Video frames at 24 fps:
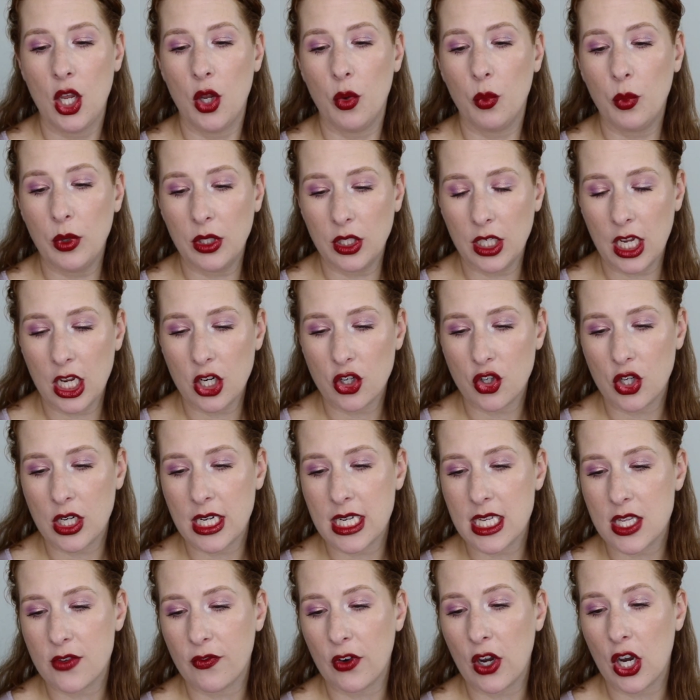Will not
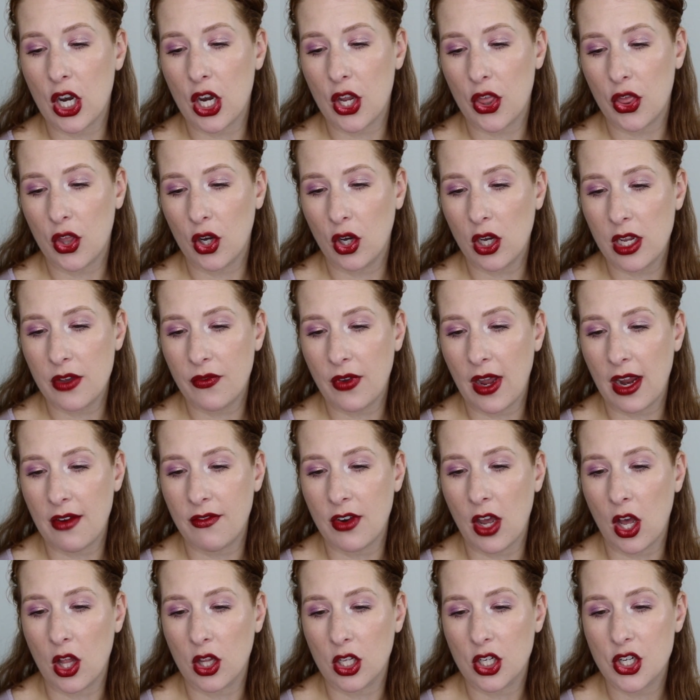transfer
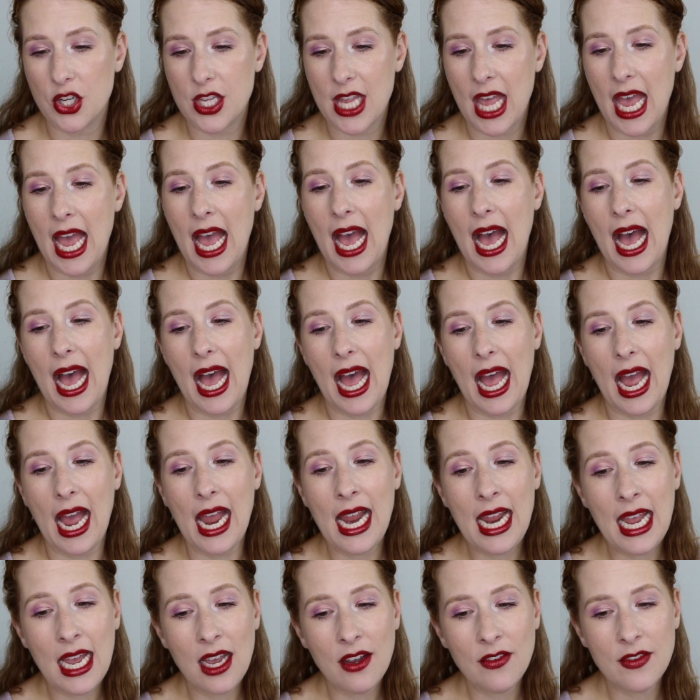$35. I
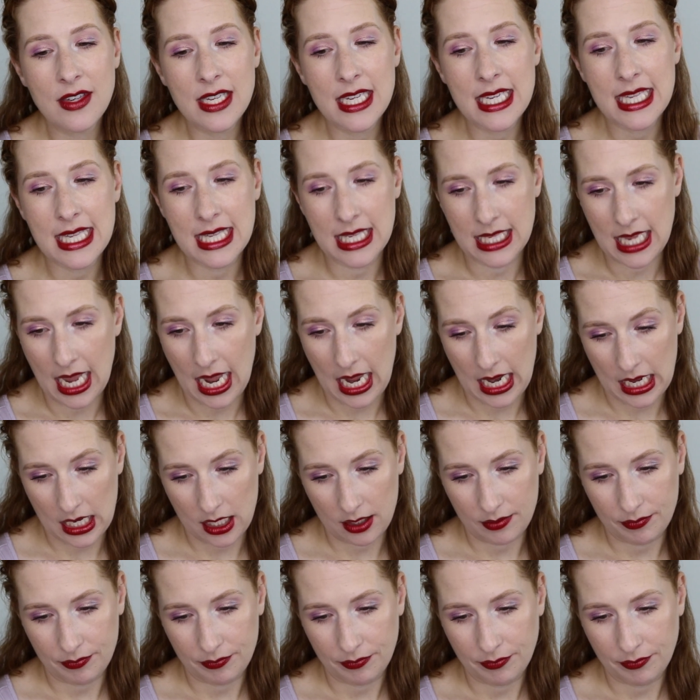have to say,